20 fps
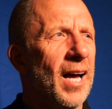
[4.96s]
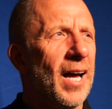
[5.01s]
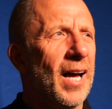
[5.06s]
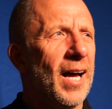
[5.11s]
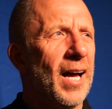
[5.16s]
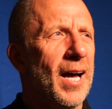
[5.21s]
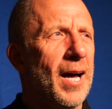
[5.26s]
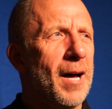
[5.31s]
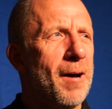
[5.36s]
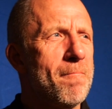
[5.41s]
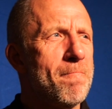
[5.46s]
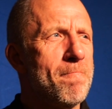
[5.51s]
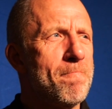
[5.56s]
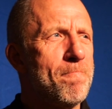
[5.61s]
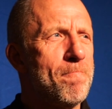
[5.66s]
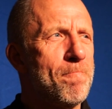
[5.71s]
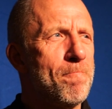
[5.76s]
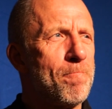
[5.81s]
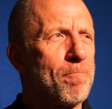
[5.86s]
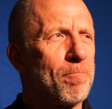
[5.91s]
I'm
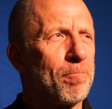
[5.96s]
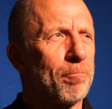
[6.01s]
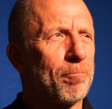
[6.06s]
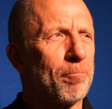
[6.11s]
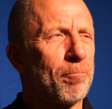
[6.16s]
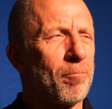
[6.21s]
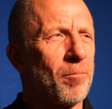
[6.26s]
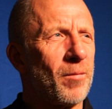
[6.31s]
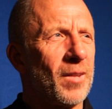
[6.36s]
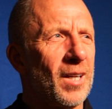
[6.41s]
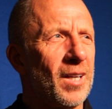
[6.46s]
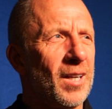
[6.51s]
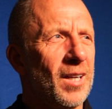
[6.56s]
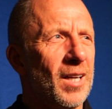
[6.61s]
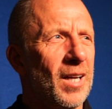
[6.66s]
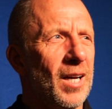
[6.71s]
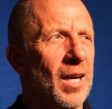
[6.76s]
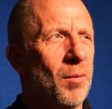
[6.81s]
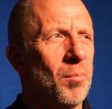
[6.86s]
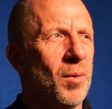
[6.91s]

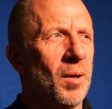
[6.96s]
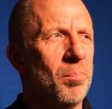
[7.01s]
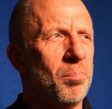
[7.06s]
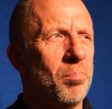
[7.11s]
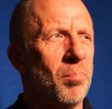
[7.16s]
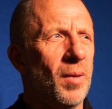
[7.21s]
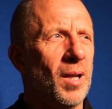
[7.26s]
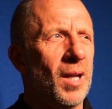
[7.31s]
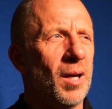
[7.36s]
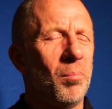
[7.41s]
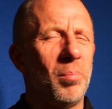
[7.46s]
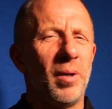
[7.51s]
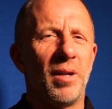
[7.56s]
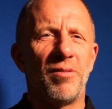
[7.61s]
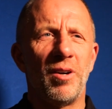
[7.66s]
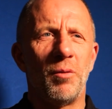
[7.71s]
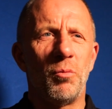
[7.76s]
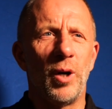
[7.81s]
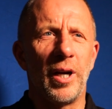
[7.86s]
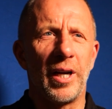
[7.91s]
a little bit of
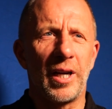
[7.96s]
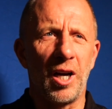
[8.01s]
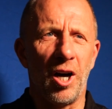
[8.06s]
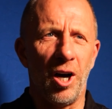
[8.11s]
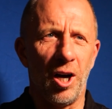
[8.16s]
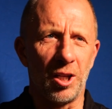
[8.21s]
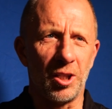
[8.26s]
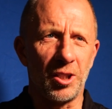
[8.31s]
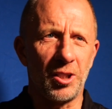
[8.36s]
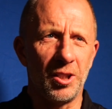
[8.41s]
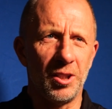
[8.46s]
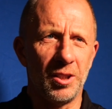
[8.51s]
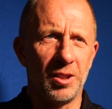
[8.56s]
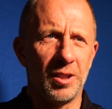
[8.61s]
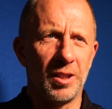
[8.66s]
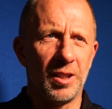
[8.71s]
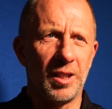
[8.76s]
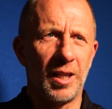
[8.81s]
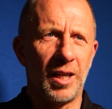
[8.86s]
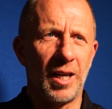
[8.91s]
a workaholic.
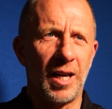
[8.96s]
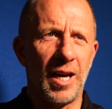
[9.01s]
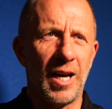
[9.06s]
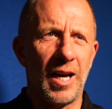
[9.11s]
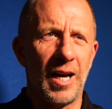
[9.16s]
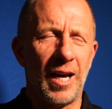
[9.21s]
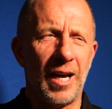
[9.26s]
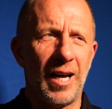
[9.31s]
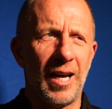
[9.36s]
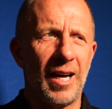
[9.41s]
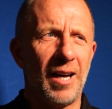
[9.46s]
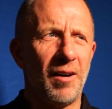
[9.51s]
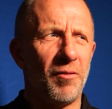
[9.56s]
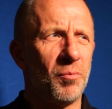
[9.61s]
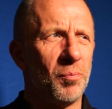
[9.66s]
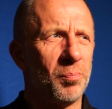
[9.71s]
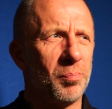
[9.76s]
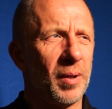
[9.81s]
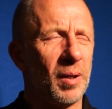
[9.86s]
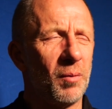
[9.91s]

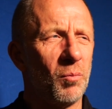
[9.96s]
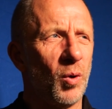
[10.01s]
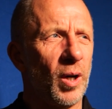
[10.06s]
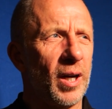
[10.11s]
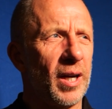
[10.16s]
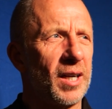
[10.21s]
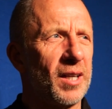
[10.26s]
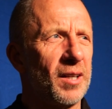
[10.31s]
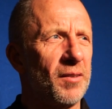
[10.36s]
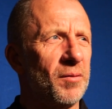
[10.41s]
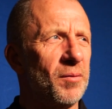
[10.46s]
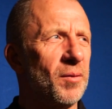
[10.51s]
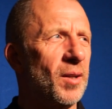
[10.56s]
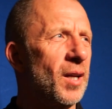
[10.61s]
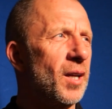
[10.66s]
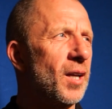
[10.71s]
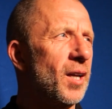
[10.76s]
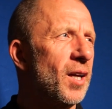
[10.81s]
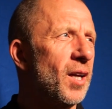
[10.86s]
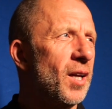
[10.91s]
I've been working
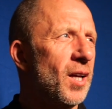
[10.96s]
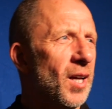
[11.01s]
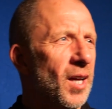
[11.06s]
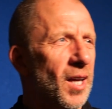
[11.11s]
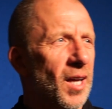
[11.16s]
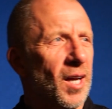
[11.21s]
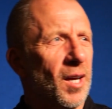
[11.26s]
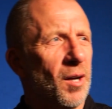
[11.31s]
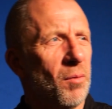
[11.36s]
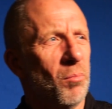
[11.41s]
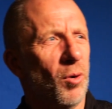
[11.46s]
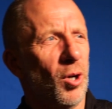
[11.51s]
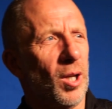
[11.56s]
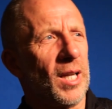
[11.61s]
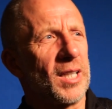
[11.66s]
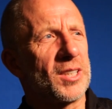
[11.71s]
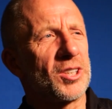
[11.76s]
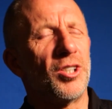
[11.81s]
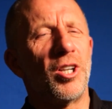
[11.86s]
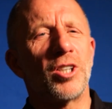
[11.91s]
more or
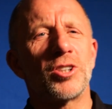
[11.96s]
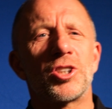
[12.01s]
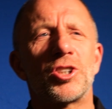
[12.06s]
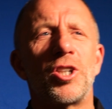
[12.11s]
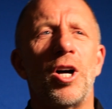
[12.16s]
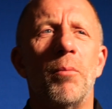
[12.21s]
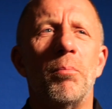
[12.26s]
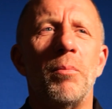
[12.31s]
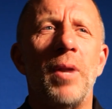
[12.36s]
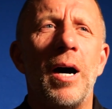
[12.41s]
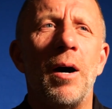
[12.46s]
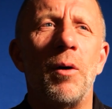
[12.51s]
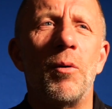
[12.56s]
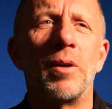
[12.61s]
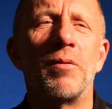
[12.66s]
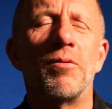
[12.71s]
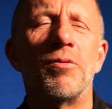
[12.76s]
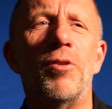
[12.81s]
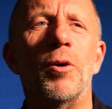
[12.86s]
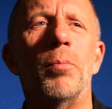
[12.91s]
less non-stop now
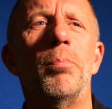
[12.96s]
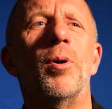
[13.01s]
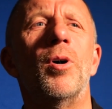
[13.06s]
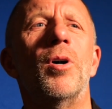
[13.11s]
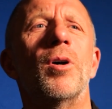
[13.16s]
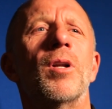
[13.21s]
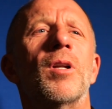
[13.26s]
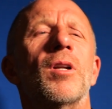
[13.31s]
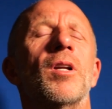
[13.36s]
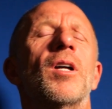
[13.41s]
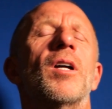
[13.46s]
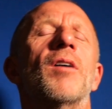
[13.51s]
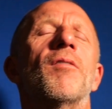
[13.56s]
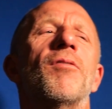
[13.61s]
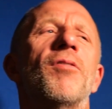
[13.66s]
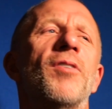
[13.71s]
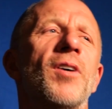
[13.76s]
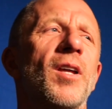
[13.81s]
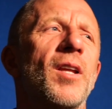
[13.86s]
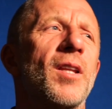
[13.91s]
in football
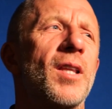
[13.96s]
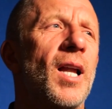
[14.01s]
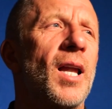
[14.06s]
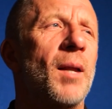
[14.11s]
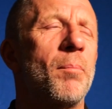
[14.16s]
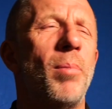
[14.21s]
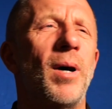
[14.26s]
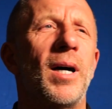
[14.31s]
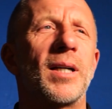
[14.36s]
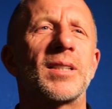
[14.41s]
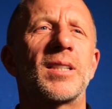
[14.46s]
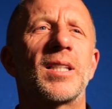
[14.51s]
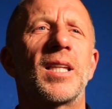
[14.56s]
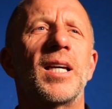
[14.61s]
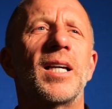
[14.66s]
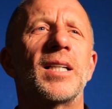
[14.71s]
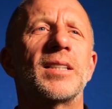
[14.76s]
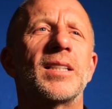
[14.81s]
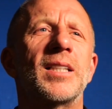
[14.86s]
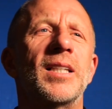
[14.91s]
for the past
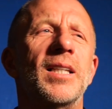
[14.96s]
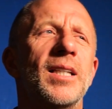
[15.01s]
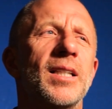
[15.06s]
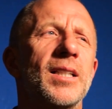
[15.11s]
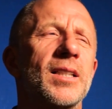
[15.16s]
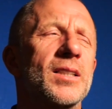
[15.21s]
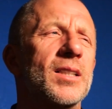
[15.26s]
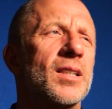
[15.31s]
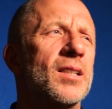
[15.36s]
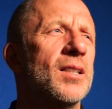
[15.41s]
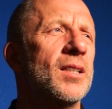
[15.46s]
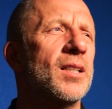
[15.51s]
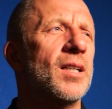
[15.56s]
30 years.